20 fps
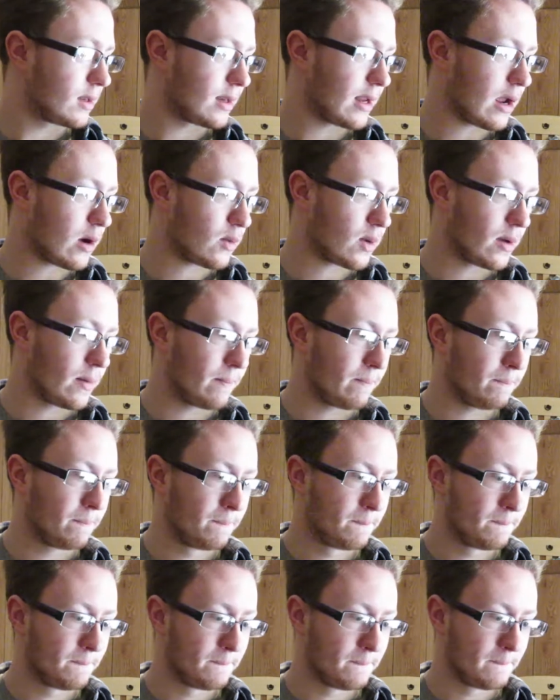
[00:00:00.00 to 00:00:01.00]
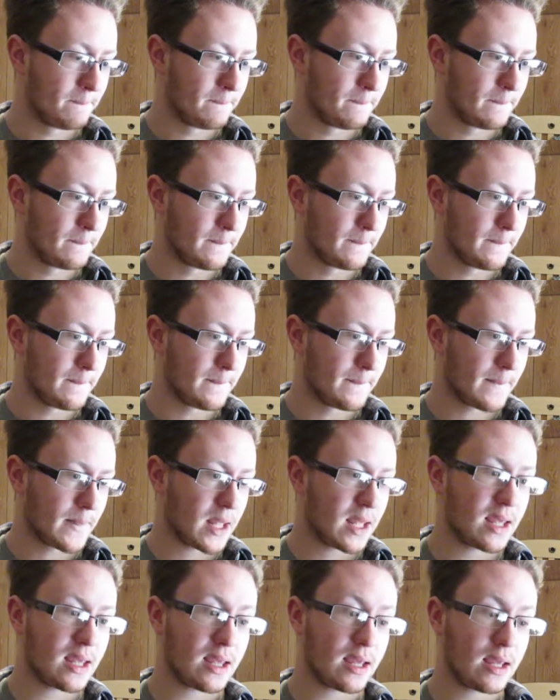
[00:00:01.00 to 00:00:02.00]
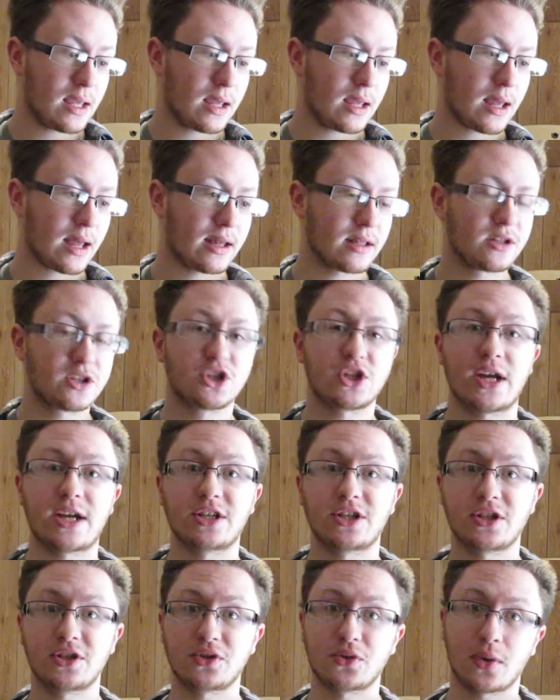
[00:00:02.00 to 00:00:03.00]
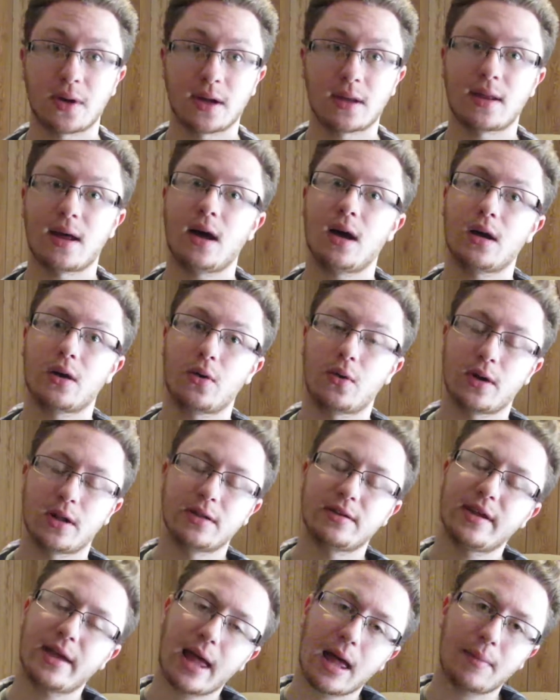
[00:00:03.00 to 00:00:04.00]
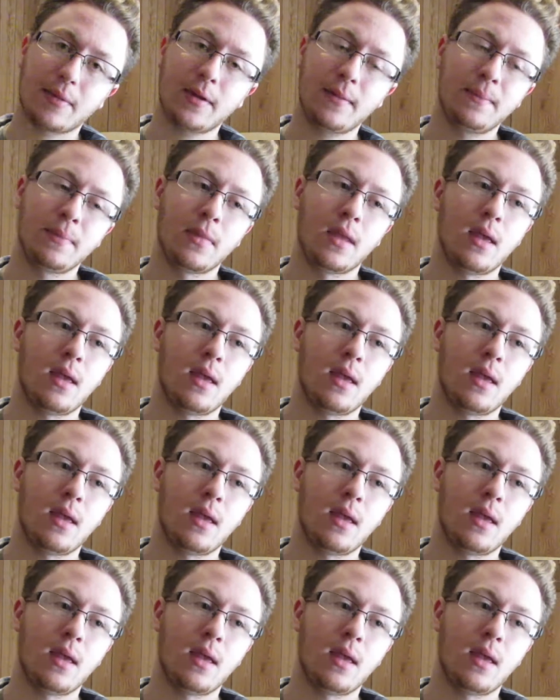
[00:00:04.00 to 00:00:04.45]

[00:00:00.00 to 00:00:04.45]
Now, he has changed his story a lot, according to Gabbie.